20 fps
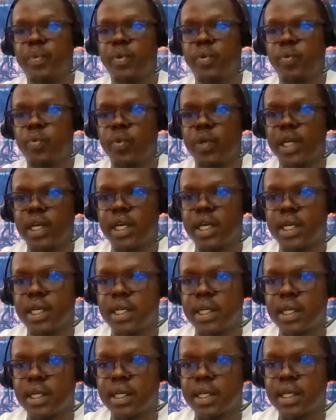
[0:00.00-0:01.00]
we are
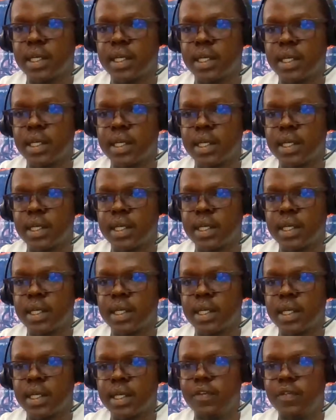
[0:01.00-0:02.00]
here to
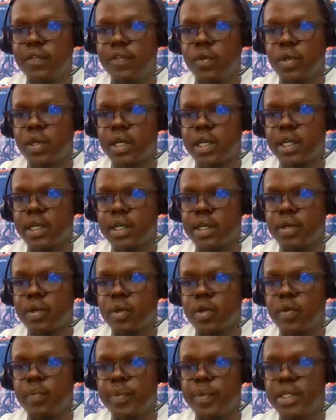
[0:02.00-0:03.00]
receive your
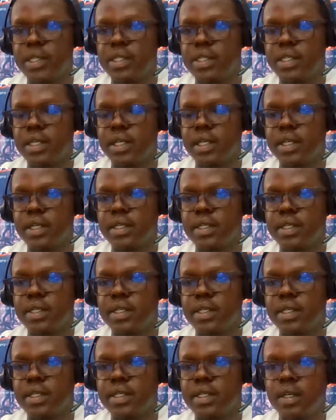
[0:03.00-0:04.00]
comments and
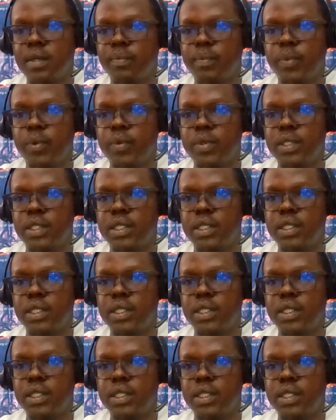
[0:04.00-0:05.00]
input
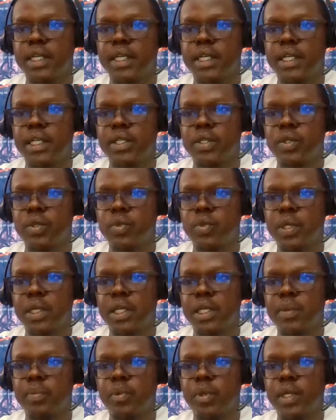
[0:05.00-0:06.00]
to
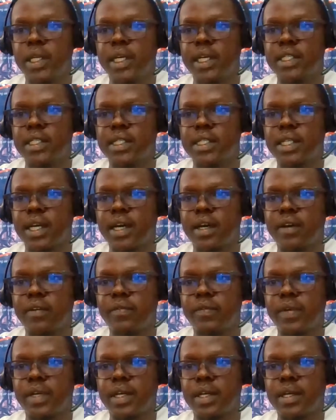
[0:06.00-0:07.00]
enable us have
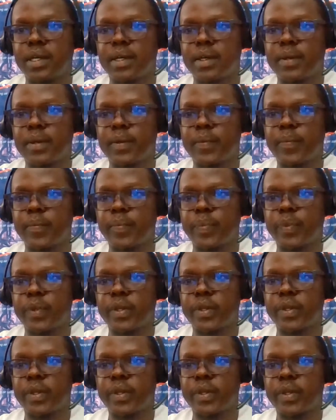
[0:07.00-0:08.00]
a
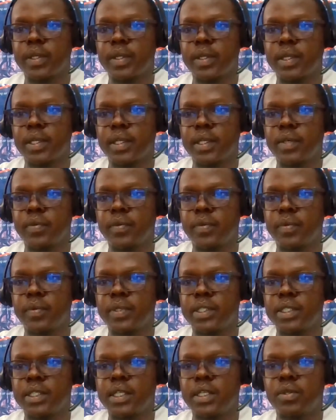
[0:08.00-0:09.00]

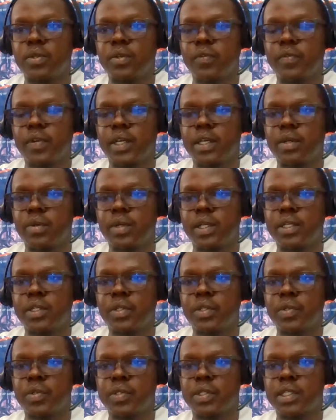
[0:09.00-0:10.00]
set of
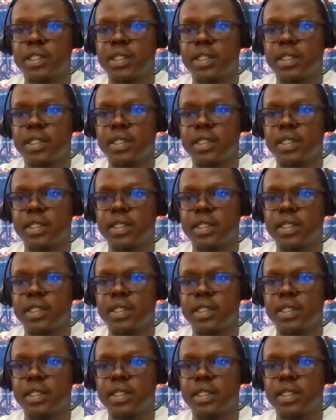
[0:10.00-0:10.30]
regulations